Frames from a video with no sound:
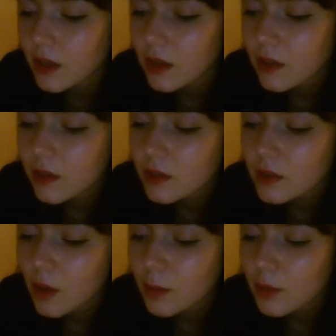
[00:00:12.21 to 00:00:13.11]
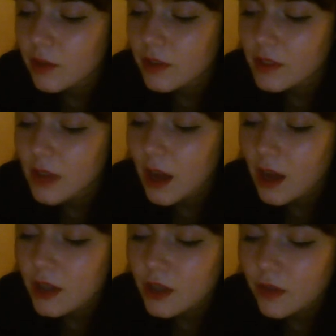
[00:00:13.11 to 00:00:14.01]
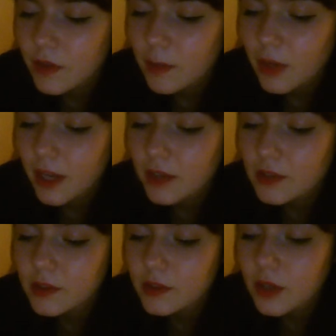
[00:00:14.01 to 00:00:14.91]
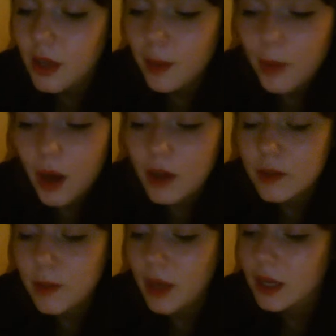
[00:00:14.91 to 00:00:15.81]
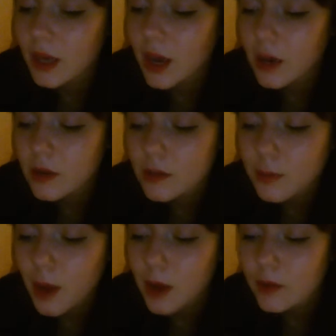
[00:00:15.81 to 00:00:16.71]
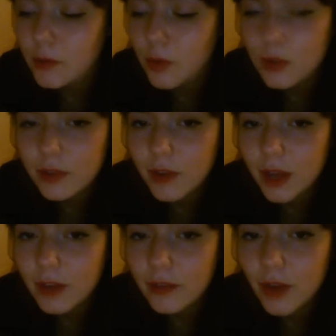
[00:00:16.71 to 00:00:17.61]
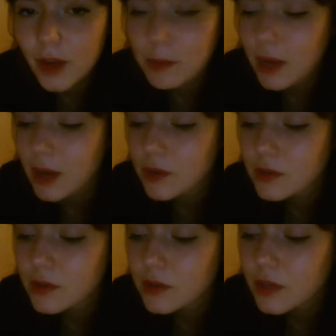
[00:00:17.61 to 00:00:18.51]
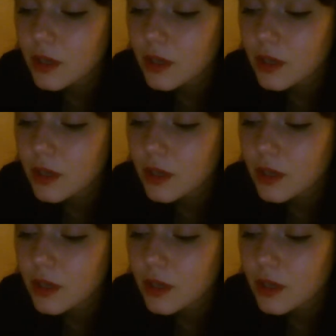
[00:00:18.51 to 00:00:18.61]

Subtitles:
the sombre visage of the place, part manor house, part fortified farmhouse,